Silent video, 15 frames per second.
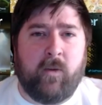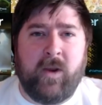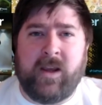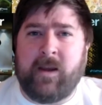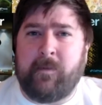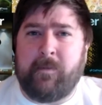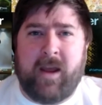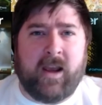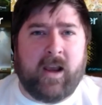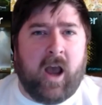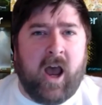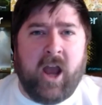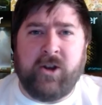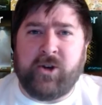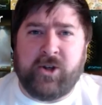We can make
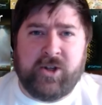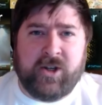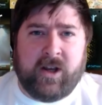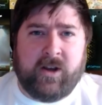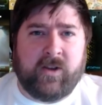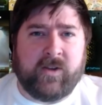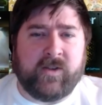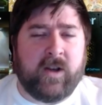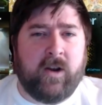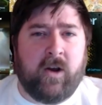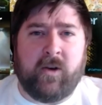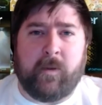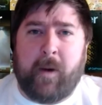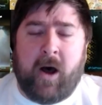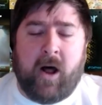hydrogels and
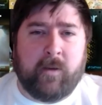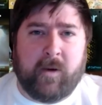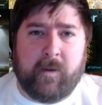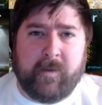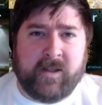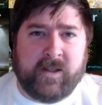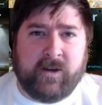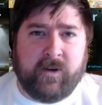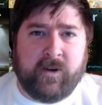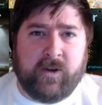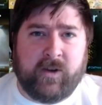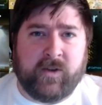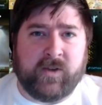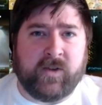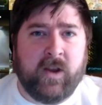other polymer
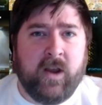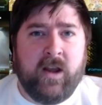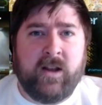materials,